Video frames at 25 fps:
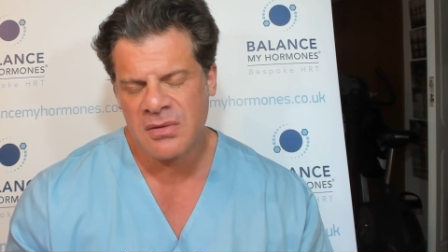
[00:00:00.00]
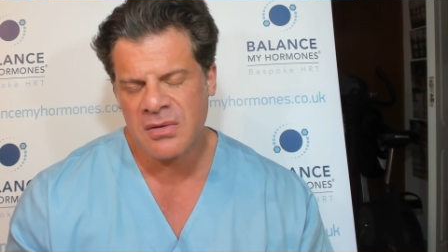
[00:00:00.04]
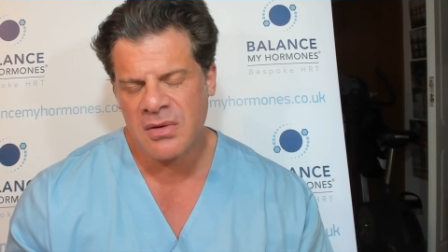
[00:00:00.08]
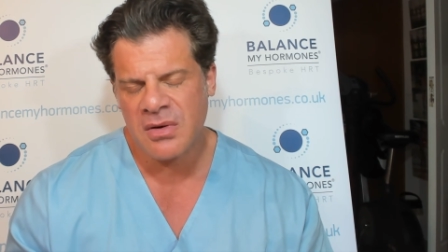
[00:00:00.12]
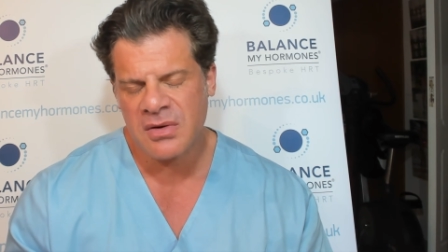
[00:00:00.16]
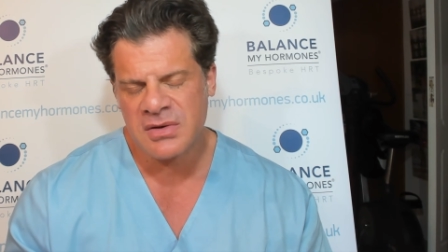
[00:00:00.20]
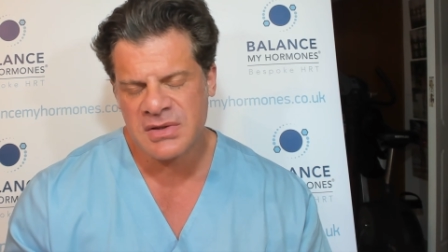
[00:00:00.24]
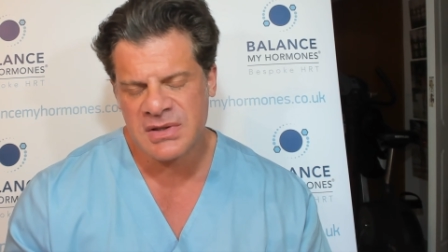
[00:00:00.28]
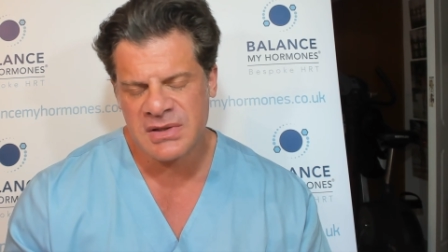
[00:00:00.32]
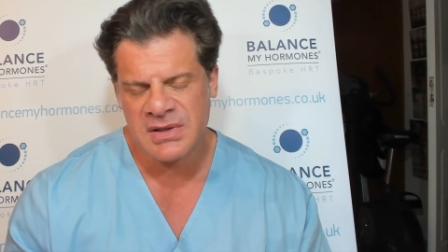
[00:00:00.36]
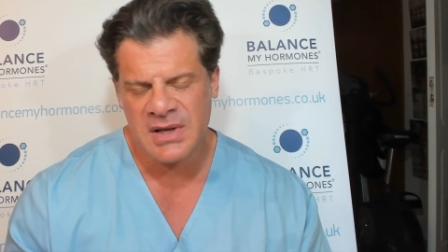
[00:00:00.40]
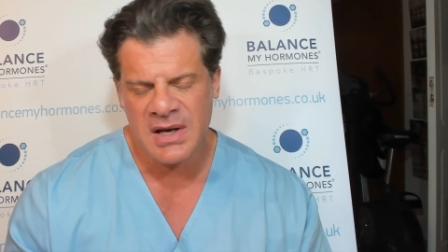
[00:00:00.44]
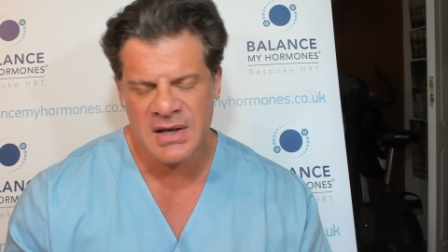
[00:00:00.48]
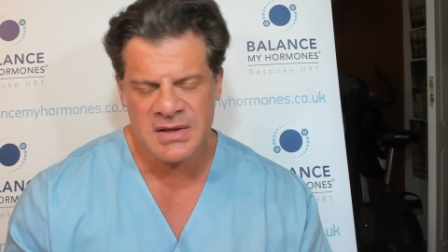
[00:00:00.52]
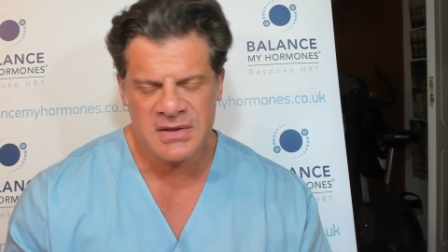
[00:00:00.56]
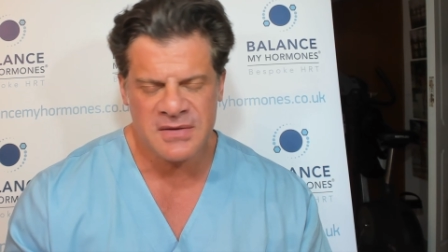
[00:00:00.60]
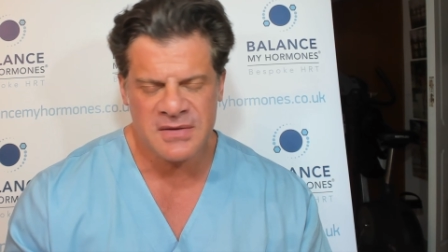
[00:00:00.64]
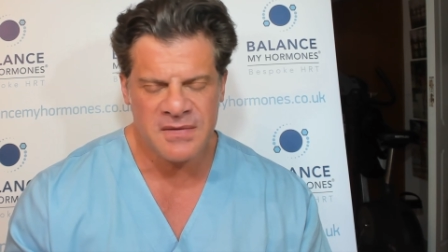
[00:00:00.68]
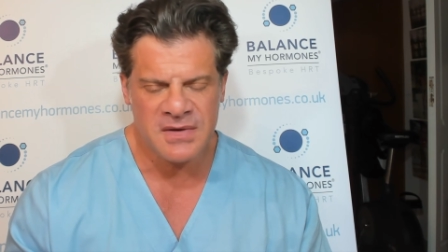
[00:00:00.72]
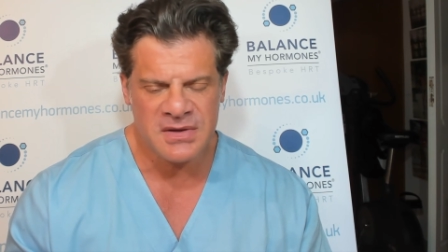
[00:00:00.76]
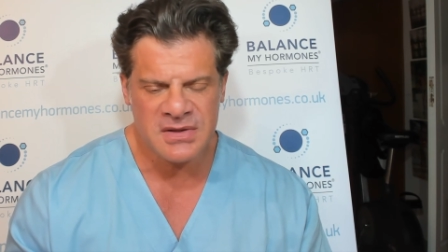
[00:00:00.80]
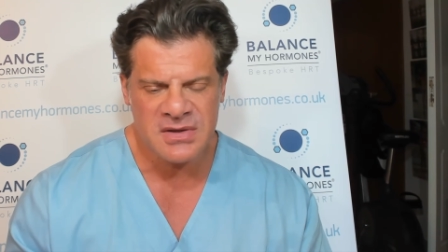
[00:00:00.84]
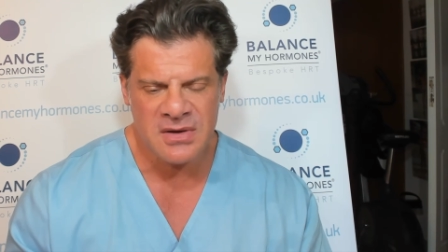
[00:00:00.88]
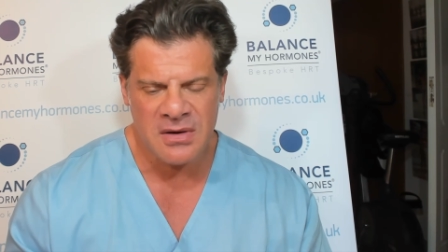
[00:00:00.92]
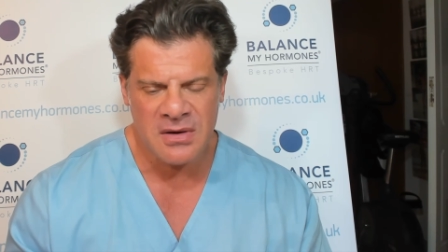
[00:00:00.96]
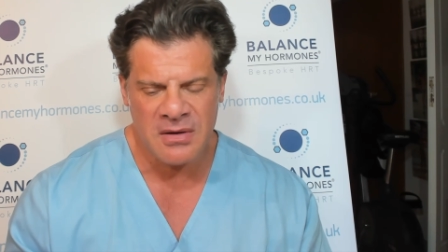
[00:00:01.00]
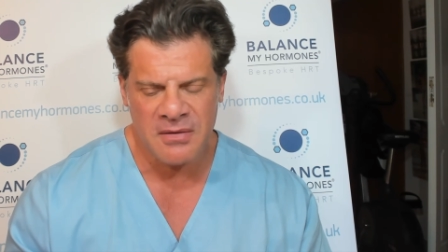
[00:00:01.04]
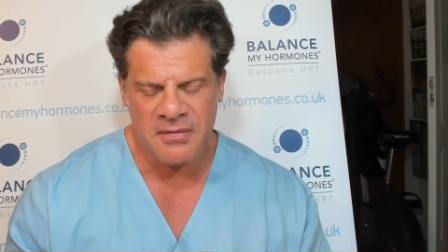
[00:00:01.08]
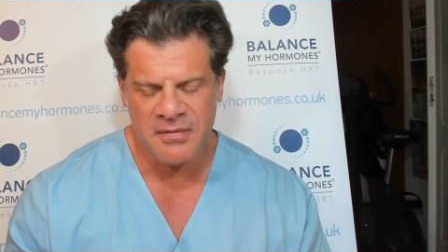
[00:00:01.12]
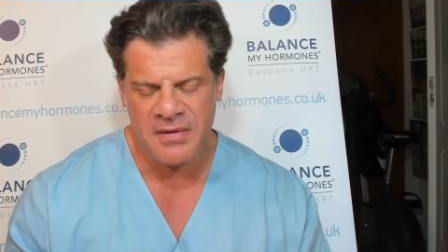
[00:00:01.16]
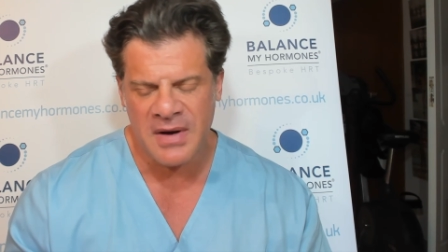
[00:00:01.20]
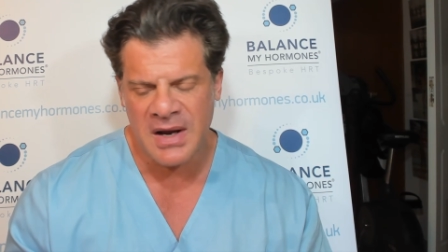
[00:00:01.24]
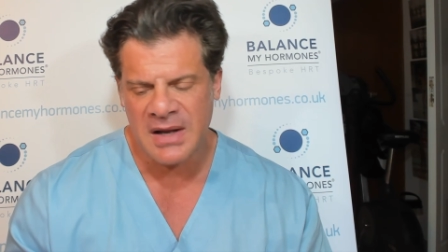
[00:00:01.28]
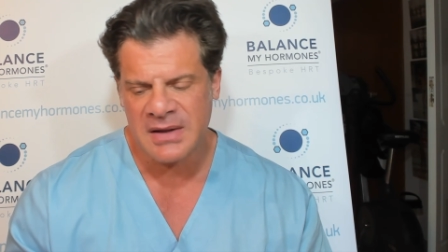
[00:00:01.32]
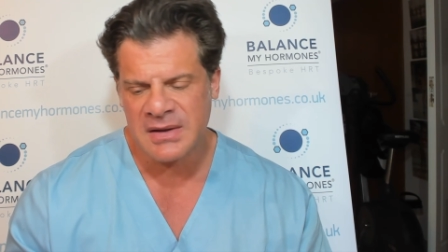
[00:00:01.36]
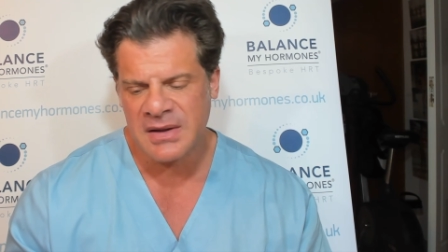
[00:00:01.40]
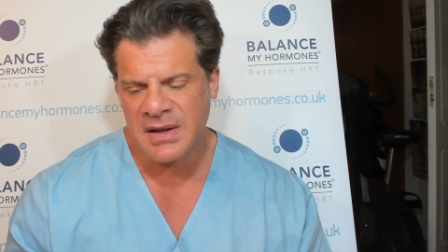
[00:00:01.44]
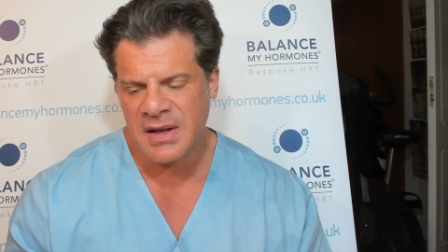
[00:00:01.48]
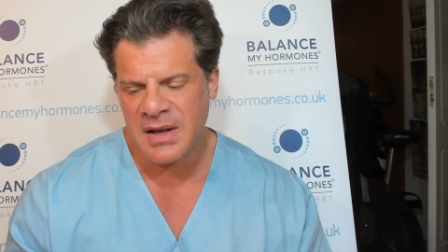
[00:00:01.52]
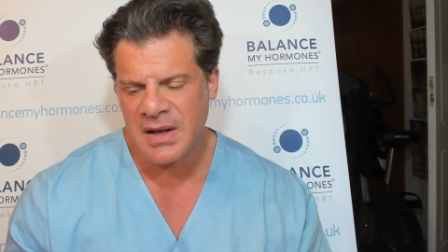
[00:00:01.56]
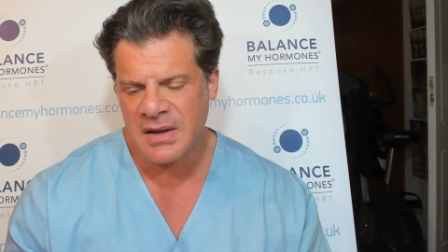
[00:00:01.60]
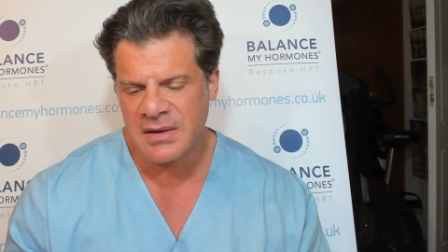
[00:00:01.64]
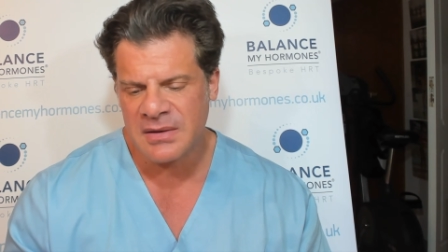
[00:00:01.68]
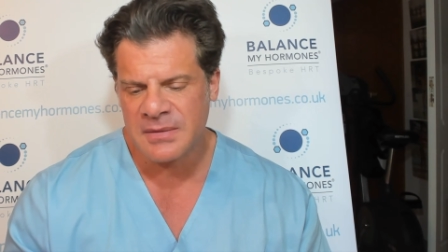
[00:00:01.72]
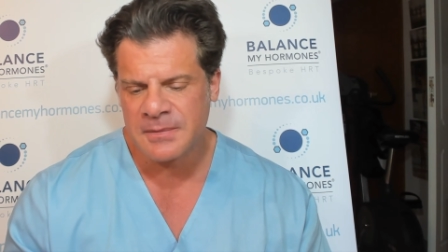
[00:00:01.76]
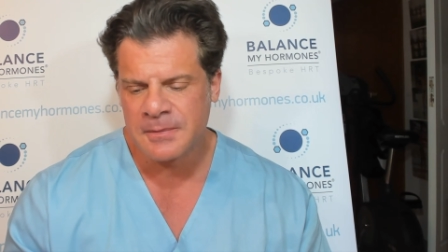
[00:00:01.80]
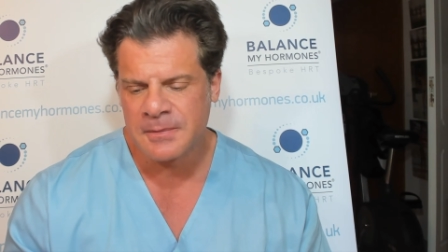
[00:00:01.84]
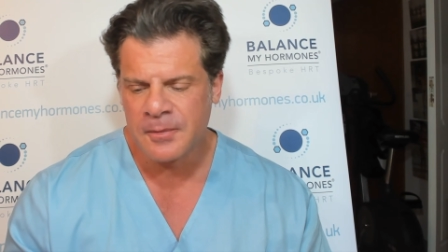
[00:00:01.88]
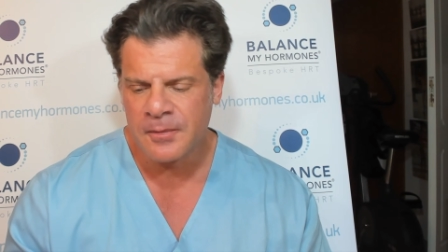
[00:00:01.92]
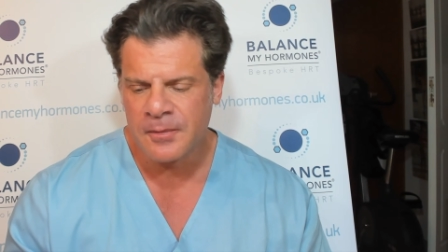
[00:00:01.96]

oxidizes visceral fat and